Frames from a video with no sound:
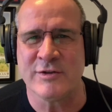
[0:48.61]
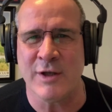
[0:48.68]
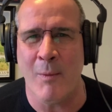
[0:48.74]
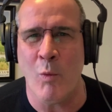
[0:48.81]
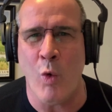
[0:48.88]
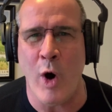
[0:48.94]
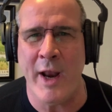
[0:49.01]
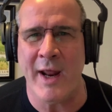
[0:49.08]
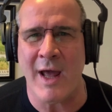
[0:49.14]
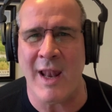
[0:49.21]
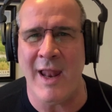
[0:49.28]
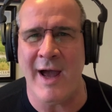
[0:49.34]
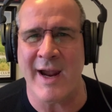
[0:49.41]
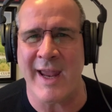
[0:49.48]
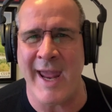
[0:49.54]
Some 1
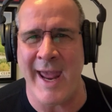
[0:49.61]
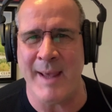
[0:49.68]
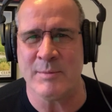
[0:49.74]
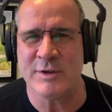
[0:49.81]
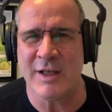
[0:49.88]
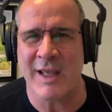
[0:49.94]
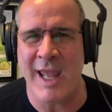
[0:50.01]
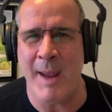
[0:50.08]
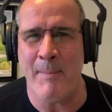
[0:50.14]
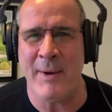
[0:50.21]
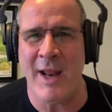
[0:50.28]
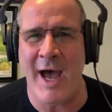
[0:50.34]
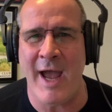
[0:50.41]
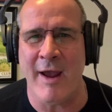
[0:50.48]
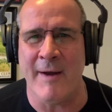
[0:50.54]
o'clock games to keep an
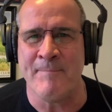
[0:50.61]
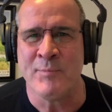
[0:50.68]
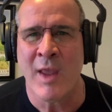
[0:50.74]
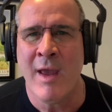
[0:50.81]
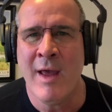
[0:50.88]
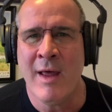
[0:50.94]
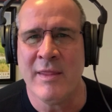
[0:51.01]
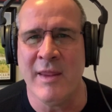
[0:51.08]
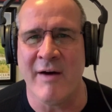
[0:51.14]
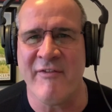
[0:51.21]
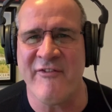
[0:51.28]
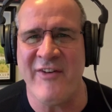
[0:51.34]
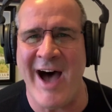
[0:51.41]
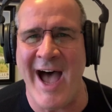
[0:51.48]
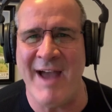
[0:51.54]
eye on. The
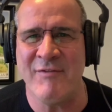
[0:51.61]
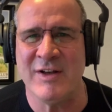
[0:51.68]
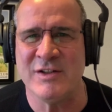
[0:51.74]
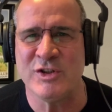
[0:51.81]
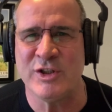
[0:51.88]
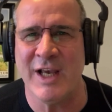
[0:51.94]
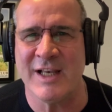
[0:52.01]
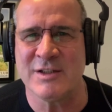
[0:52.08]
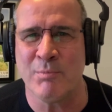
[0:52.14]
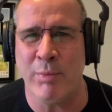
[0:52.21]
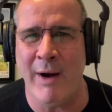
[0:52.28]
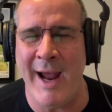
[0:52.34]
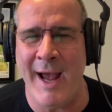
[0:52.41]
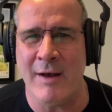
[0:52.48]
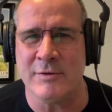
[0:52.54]
5-6
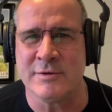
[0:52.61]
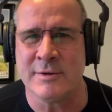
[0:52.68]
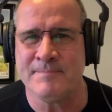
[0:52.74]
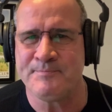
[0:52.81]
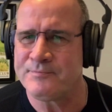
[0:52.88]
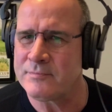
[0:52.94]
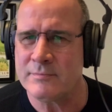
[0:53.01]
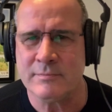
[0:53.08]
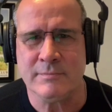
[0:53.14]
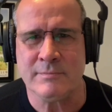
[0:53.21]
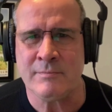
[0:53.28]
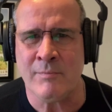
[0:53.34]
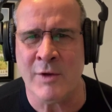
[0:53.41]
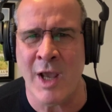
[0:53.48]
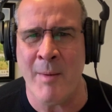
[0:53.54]
Browns
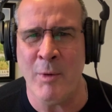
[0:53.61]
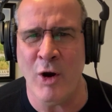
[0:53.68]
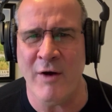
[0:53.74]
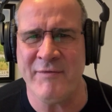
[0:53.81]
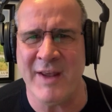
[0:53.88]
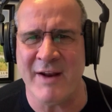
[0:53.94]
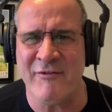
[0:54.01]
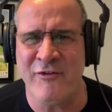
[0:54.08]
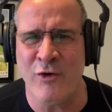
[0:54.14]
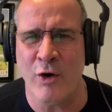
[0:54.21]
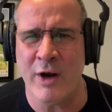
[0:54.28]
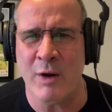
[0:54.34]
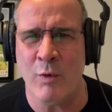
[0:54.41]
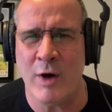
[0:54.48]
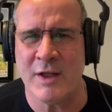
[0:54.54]
coming off that
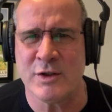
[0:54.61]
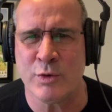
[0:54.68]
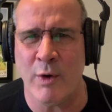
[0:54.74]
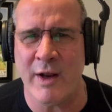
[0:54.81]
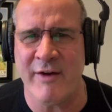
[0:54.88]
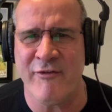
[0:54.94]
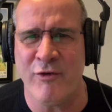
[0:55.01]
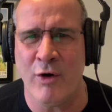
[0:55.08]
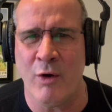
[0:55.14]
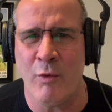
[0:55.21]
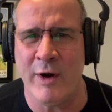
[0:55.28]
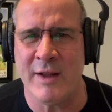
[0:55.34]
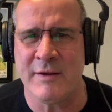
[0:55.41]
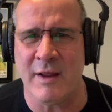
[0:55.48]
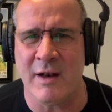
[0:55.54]
41-24
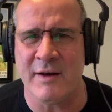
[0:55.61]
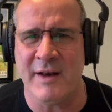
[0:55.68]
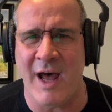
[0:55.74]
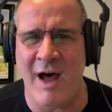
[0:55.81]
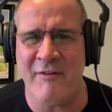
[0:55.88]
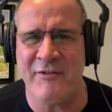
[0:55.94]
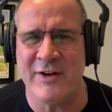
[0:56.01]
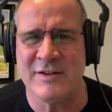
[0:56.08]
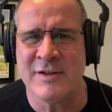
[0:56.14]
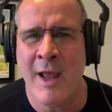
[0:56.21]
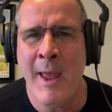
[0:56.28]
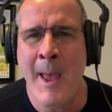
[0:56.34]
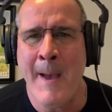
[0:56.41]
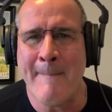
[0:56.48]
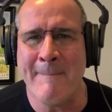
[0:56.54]
win to the Dolphins,
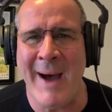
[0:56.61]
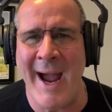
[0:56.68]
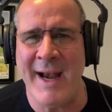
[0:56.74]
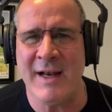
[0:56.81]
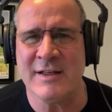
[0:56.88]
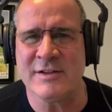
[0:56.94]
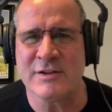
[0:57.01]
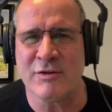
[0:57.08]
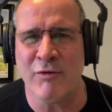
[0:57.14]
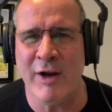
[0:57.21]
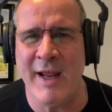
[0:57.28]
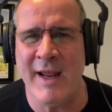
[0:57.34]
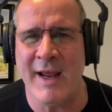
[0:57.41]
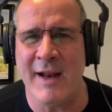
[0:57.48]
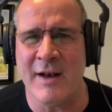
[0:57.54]

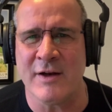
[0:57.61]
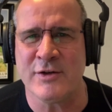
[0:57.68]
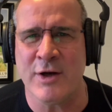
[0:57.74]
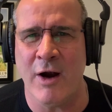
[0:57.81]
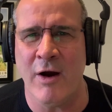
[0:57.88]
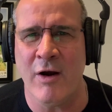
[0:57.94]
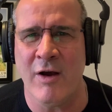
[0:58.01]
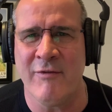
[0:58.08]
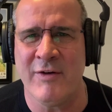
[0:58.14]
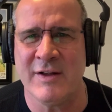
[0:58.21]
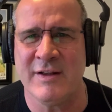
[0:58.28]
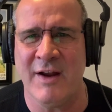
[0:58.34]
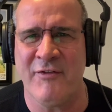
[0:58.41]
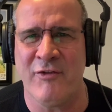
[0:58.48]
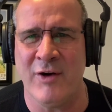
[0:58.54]
-3 in the turnover
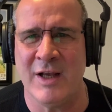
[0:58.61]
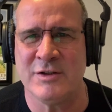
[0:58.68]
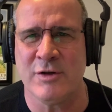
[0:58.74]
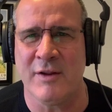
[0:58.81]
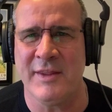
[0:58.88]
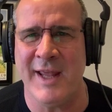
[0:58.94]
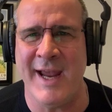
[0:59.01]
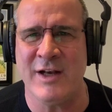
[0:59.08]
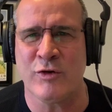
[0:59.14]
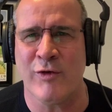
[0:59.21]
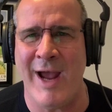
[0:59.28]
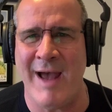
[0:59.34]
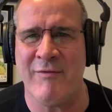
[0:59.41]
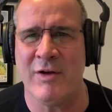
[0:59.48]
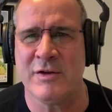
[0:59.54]
differential. They
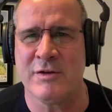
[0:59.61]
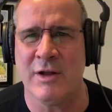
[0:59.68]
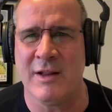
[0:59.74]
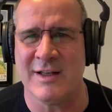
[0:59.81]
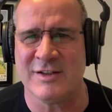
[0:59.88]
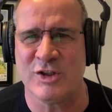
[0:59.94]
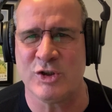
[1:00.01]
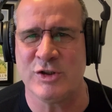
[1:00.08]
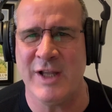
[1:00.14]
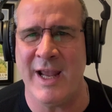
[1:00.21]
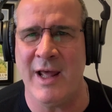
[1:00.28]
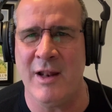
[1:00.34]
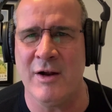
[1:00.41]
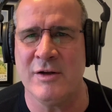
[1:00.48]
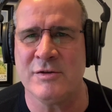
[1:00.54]
travel to the
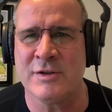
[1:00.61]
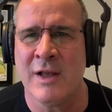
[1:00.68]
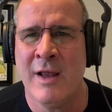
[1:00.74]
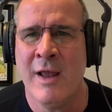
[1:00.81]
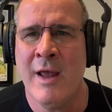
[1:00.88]
Steelers.